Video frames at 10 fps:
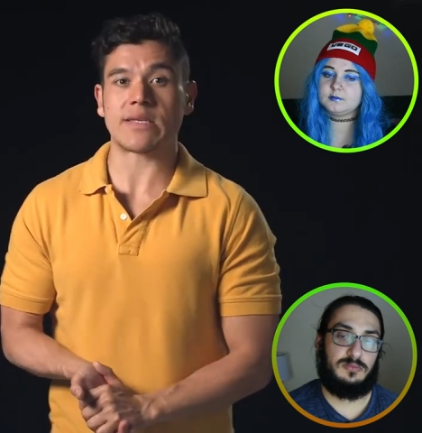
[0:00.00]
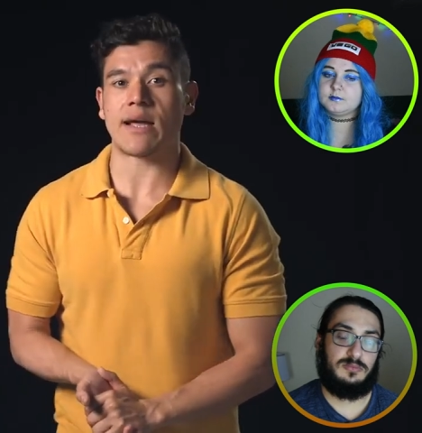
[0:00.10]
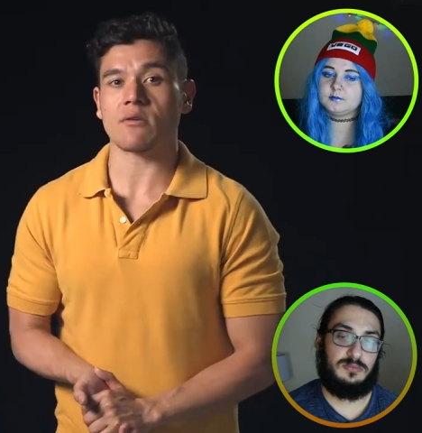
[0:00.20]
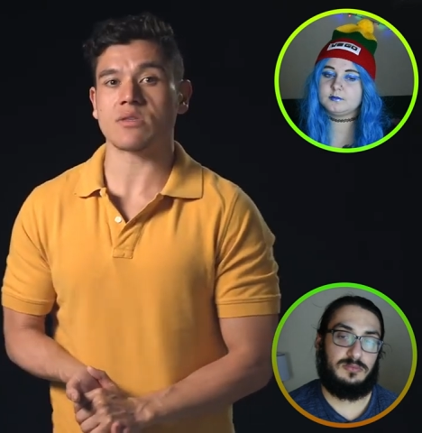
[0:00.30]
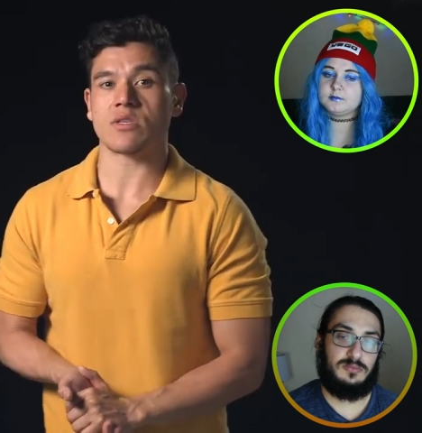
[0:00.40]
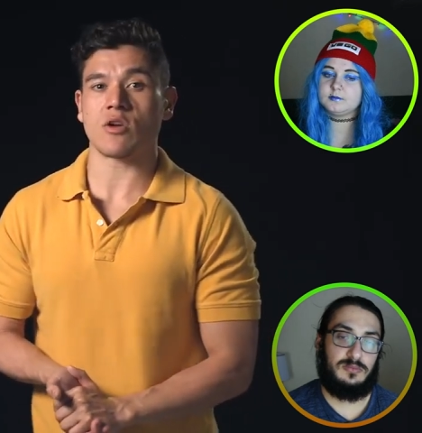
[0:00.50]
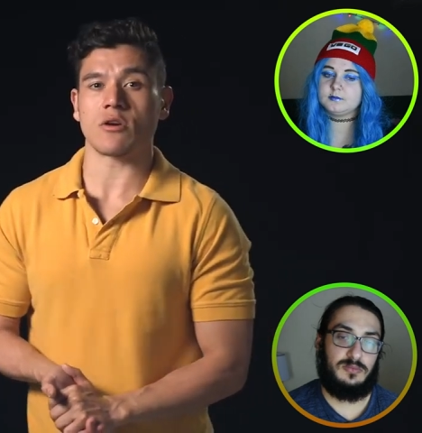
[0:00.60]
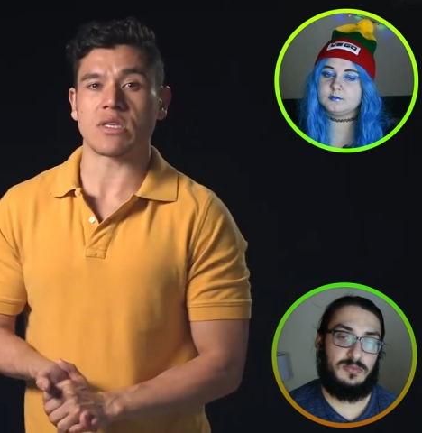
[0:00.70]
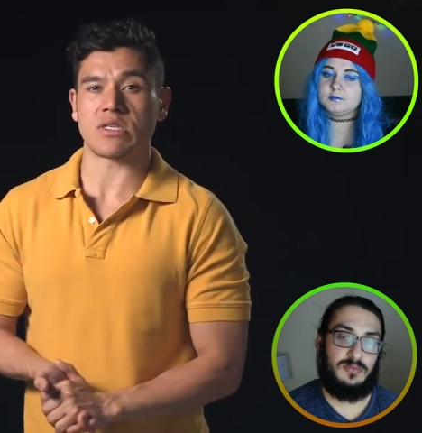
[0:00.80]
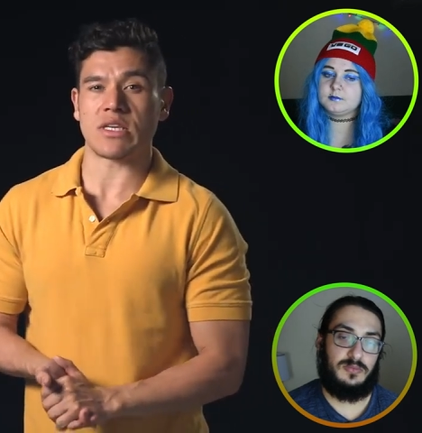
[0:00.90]
Speaker 1: many towns
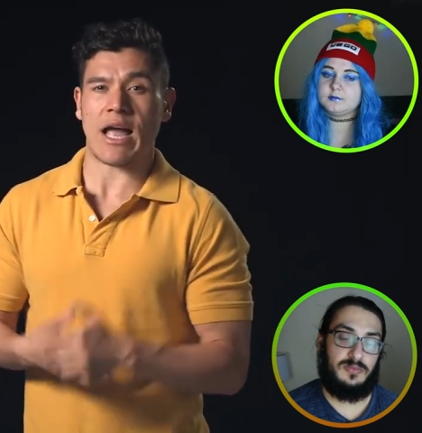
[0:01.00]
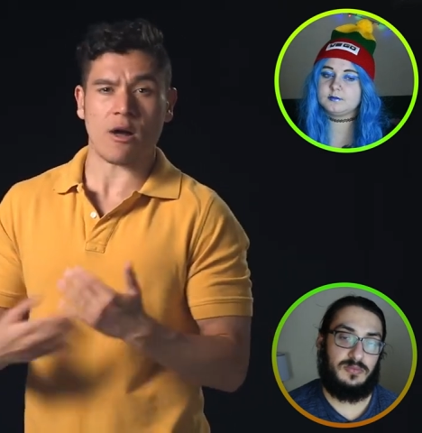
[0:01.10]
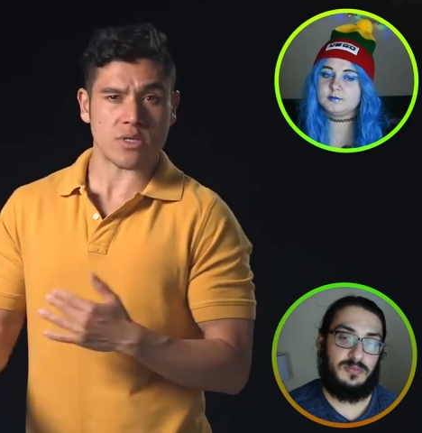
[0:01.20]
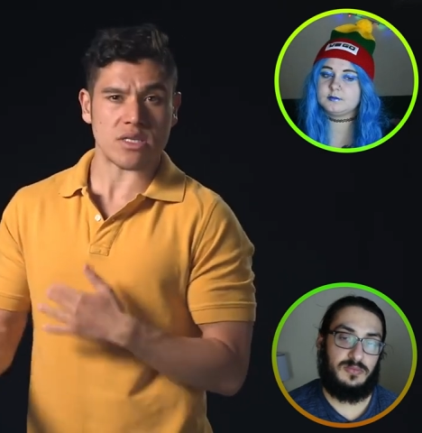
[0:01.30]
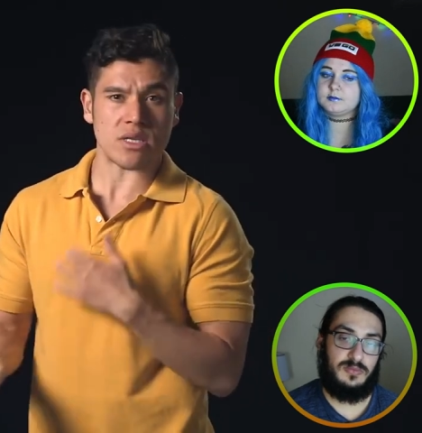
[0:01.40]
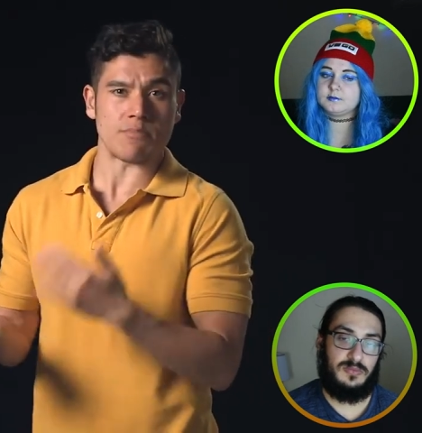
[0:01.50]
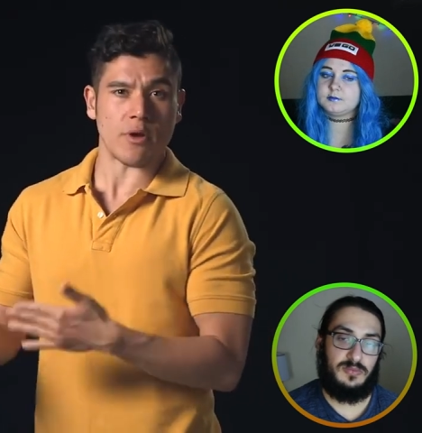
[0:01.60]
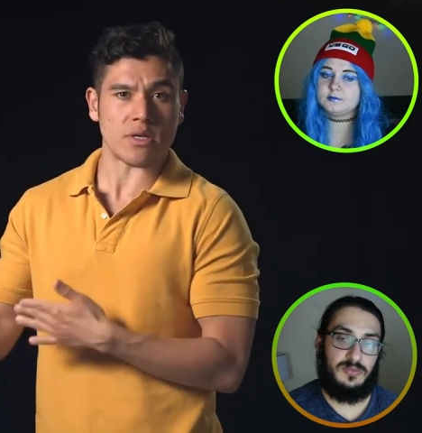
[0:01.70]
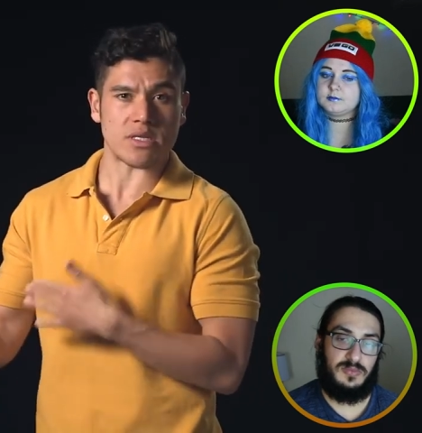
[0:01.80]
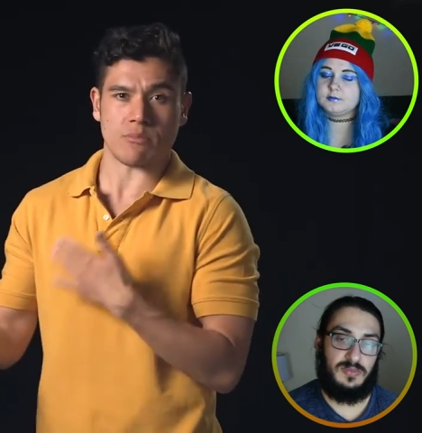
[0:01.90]
started to see houses
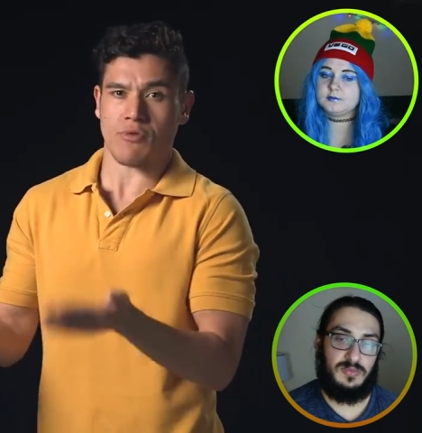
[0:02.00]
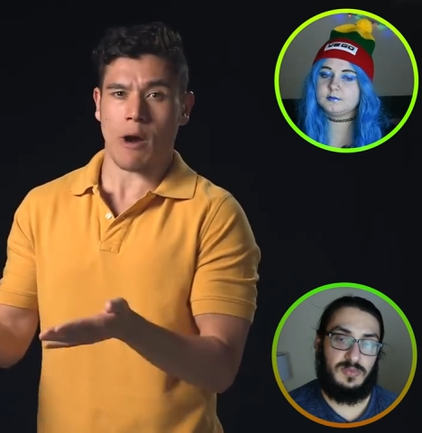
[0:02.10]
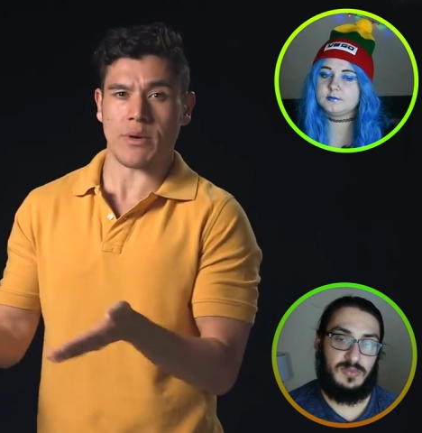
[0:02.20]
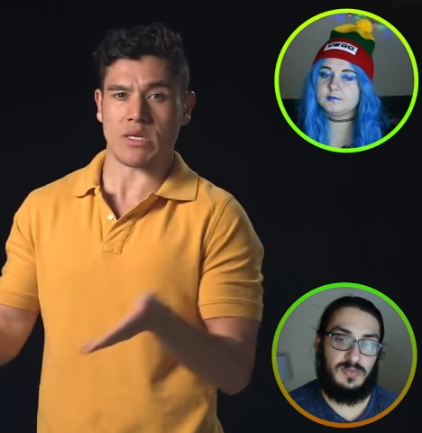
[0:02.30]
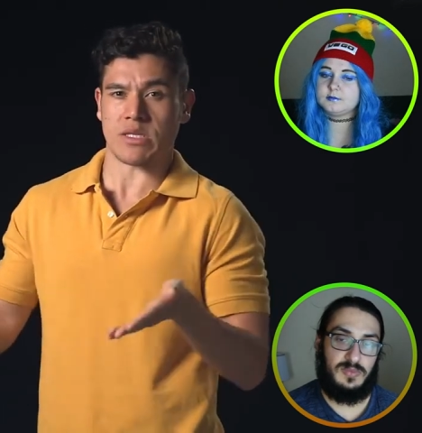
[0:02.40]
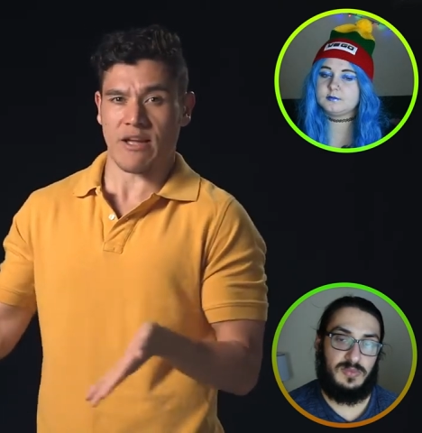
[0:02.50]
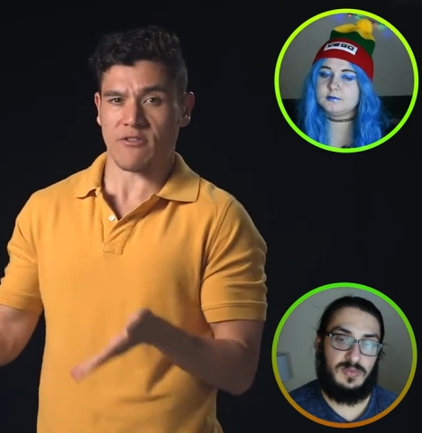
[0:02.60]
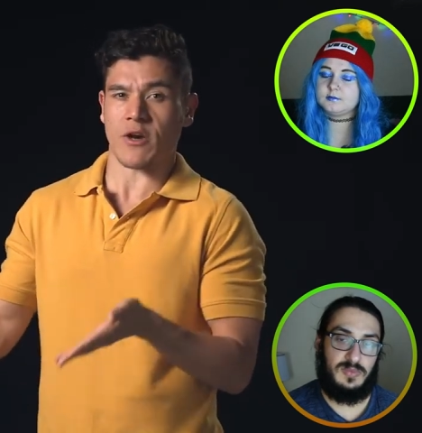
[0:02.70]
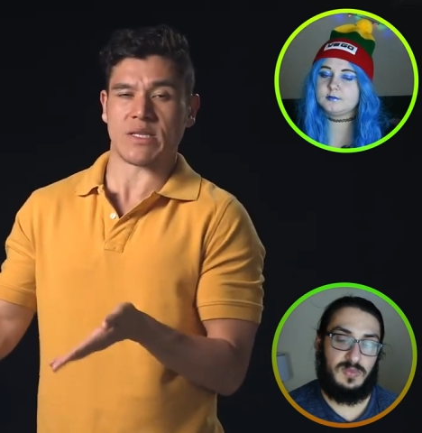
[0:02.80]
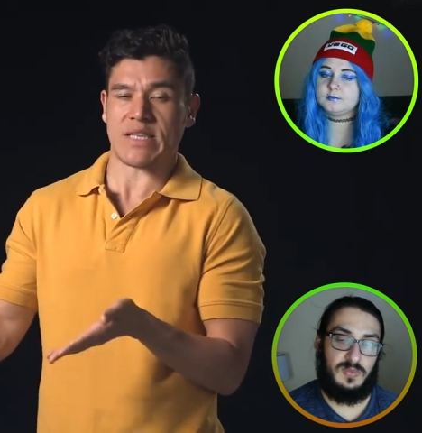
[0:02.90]
and buildings and properties
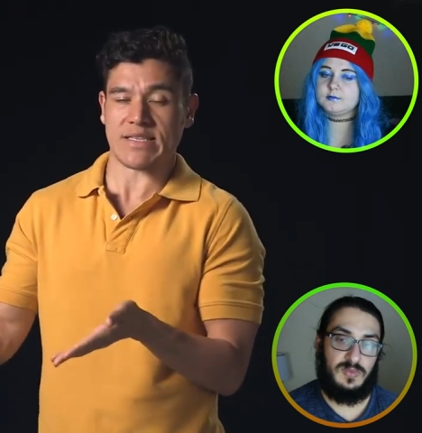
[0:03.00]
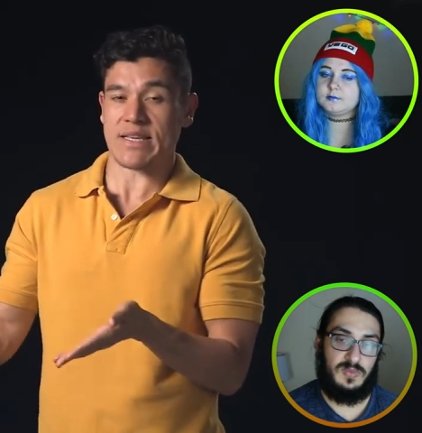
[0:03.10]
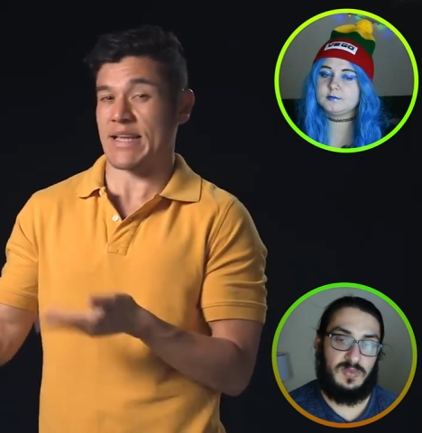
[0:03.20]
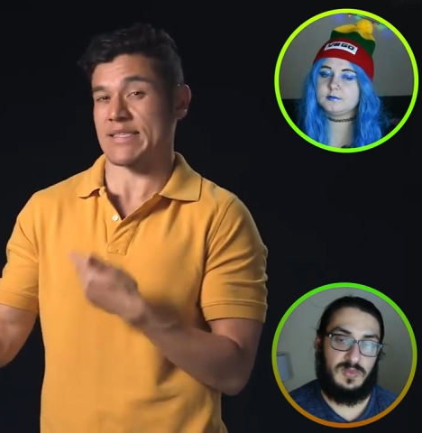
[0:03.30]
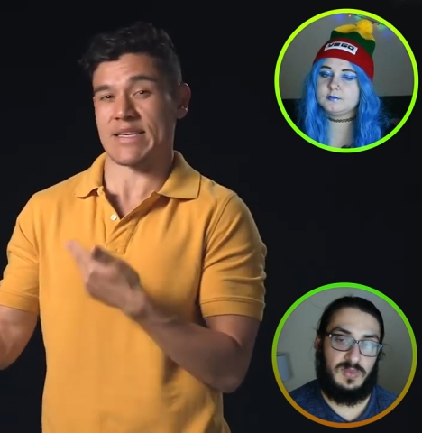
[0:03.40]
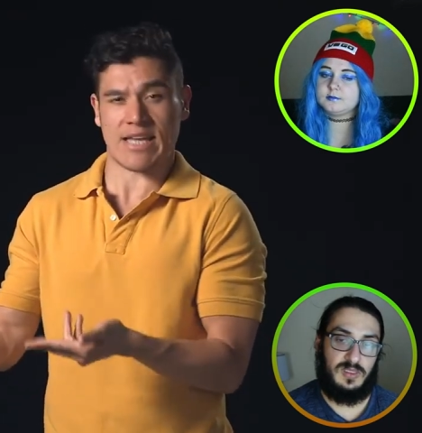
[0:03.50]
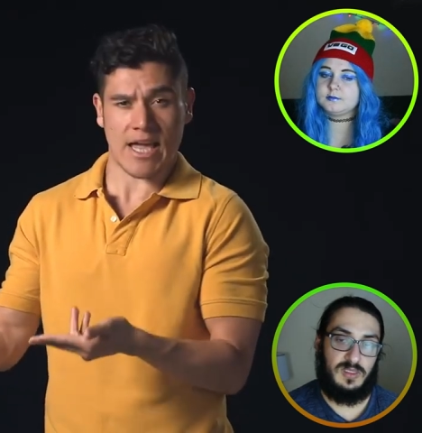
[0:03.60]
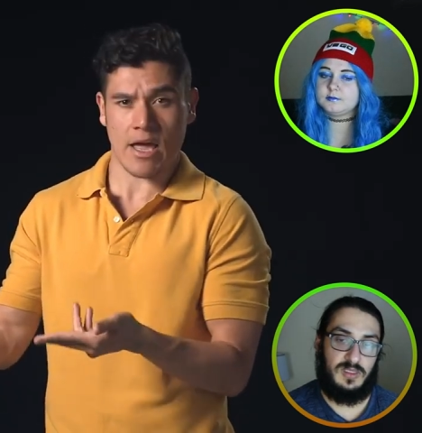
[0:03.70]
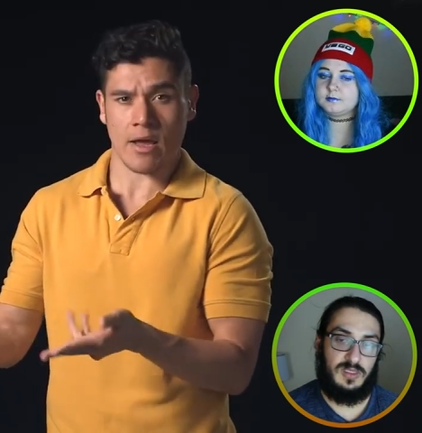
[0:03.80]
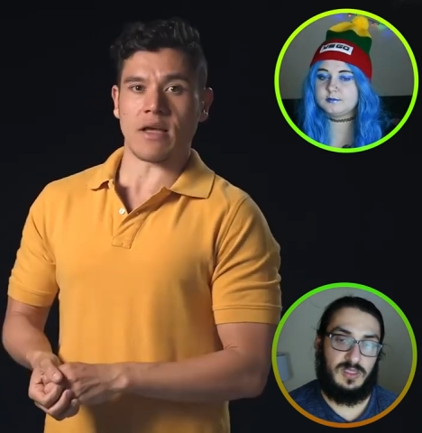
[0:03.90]
left unattended and
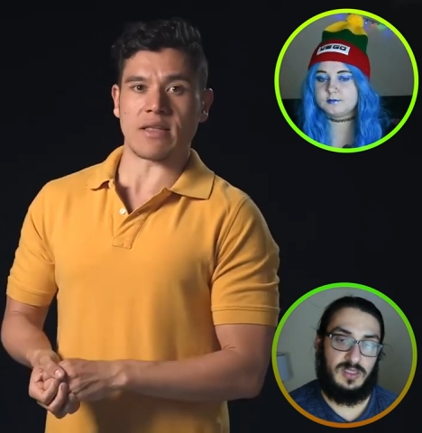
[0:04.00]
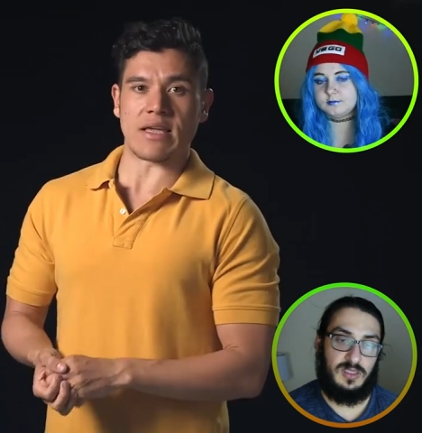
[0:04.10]
decaying,